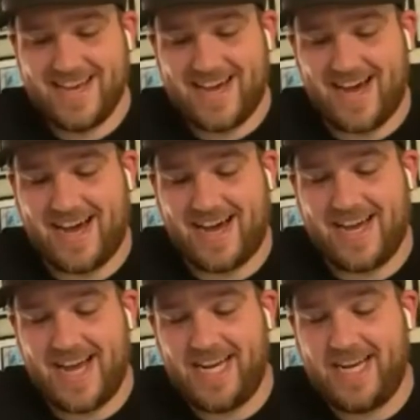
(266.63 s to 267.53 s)
Uh,
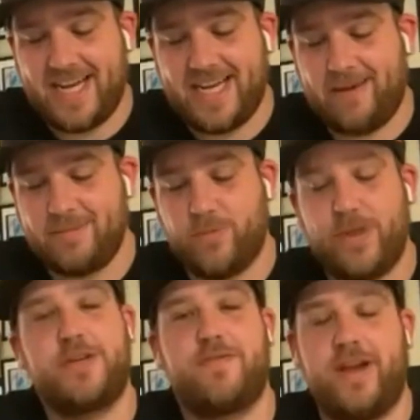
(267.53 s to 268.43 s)
any nicknames and
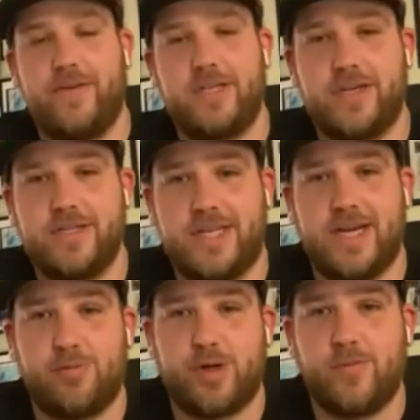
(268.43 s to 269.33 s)
what's your favorite jersey
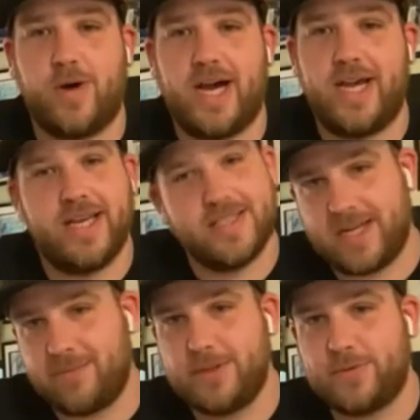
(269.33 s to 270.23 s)
number and why? Is it
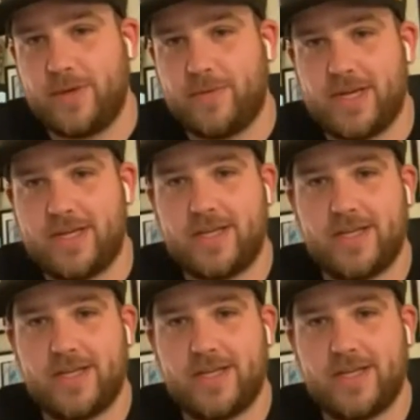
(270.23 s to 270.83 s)
number 21?